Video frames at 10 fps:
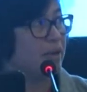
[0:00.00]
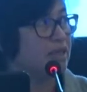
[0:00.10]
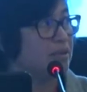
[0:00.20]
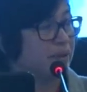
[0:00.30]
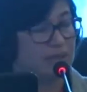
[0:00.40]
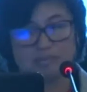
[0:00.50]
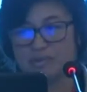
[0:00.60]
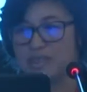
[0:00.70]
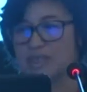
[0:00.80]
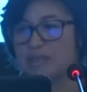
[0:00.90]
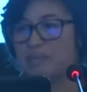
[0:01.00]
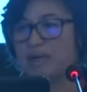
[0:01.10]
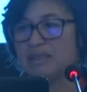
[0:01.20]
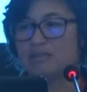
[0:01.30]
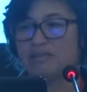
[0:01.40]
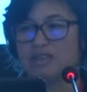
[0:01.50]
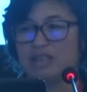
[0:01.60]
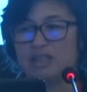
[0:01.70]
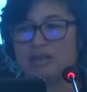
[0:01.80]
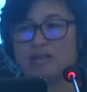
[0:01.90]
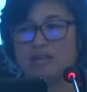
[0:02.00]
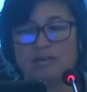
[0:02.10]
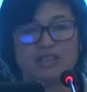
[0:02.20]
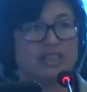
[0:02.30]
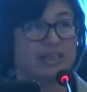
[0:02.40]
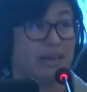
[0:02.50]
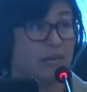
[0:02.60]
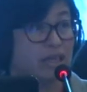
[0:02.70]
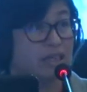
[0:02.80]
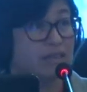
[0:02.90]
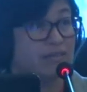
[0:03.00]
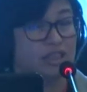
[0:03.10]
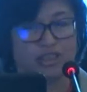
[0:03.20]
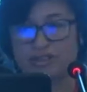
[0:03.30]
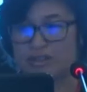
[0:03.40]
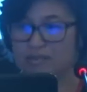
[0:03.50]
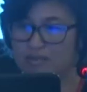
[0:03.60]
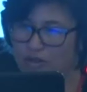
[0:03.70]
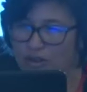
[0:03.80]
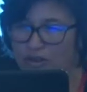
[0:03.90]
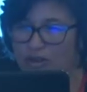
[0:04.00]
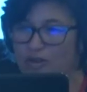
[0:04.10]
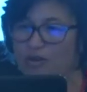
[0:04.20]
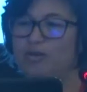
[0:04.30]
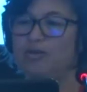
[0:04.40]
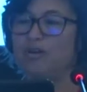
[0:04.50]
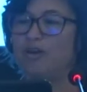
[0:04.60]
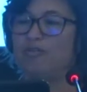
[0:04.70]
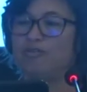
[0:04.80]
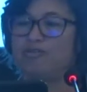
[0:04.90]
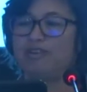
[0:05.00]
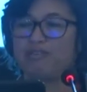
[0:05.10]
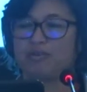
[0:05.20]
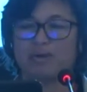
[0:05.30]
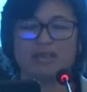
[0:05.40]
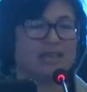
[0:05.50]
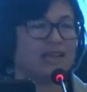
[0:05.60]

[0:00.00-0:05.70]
department is part of the generic division, the, the fifth one.